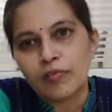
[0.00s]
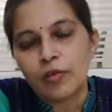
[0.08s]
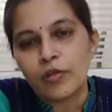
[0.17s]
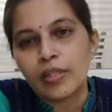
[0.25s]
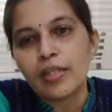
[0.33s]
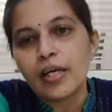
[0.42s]

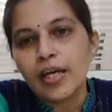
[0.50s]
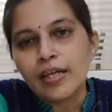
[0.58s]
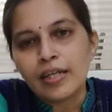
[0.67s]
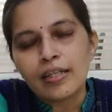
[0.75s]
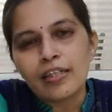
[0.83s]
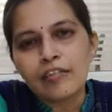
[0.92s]
Floret
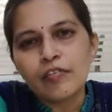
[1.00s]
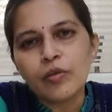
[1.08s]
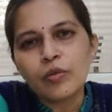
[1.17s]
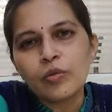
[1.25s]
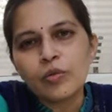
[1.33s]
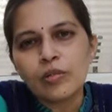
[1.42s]
can give
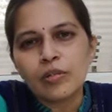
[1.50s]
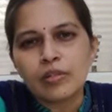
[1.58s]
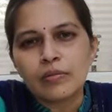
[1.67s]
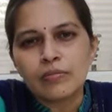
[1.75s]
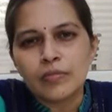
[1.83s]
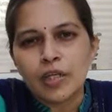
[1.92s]

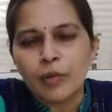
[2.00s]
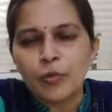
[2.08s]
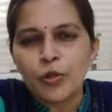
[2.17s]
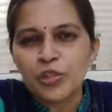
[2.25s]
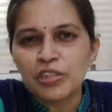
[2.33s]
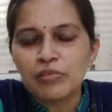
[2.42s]
you
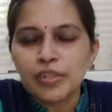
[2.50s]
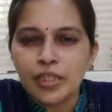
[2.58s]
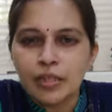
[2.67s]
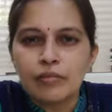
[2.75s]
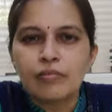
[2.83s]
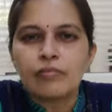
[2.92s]

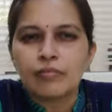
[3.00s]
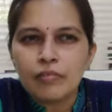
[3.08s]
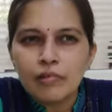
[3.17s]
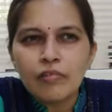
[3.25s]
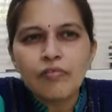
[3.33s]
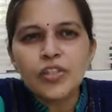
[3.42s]
opportunity
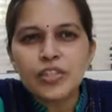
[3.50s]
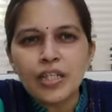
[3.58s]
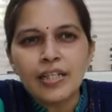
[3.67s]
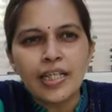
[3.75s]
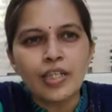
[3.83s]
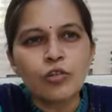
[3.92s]
which
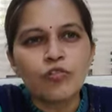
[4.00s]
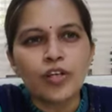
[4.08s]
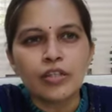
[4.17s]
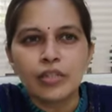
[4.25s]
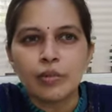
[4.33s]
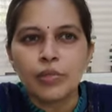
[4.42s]
can take you
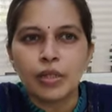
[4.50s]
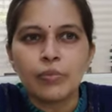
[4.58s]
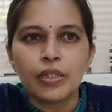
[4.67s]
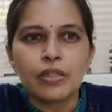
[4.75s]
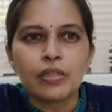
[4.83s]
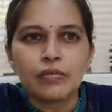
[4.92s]
further,
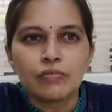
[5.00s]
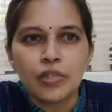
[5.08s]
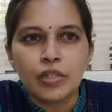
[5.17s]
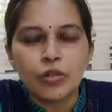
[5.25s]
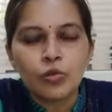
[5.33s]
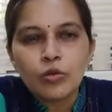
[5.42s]
maybe
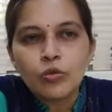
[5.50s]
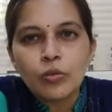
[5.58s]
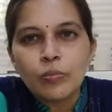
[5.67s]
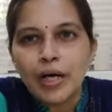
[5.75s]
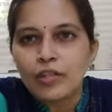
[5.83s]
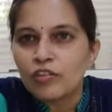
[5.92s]
to a
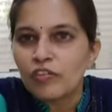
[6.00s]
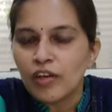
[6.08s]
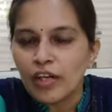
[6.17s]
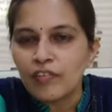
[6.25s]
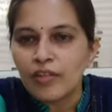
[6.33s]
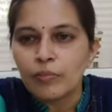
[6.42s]
good path of
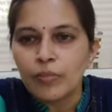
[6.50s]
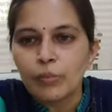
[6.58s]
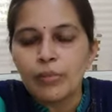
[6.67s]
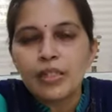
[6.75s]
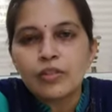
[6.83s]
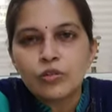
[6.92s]
life, and
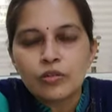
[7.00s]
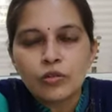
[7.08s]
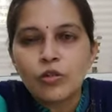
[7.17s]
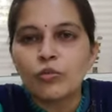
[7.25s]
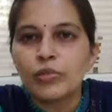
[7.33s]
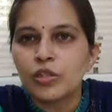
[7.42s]
maybe it's
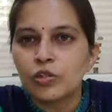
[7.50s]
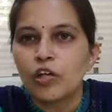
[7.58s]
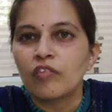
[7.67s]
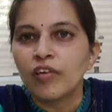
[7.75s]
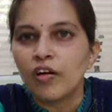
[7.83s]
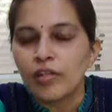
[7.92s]
going to be a
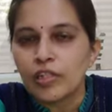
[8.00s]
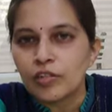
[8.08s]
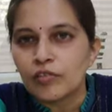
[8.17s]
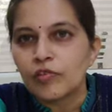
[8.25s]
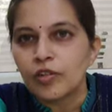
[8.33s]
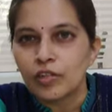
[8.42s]
strong
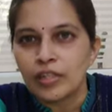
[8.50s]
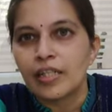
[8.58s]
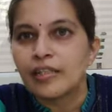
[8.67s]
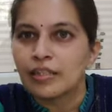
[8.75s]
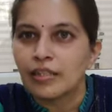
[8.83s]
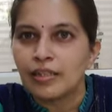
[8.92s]
foundation for an
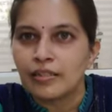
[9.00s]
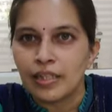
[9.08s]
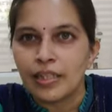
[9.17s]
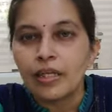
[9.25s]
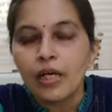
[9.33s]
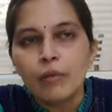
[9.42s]
interior
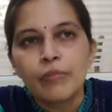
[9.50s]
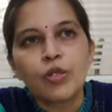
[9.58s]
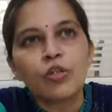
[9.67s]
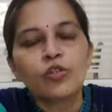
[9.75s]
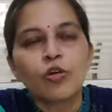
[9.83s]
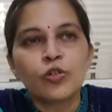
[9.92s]
design,
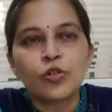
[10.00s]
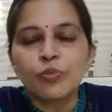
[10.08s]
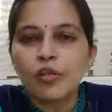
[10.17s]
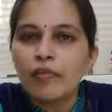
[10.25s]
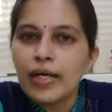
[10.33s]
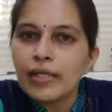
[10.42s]
because you also
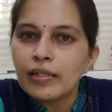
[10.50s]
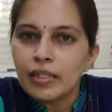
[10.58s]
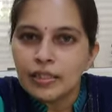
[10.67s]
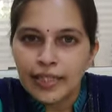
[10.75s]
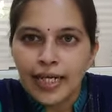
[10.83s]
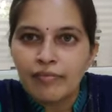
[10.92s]
provide
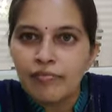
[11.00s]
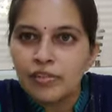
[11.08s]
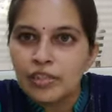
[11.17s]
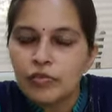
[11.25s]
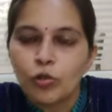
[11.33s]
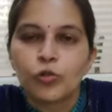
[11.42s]
site
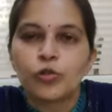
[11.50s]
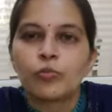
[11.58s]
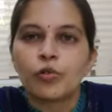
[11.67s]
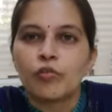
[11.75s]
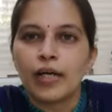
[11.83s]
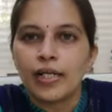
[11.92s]
visits, you also
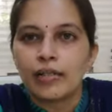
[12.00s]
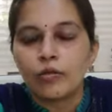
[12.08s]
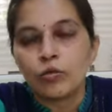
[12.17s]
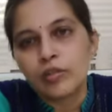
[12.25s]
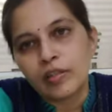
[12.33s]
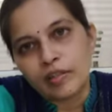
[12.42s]
provide
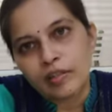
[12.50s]
good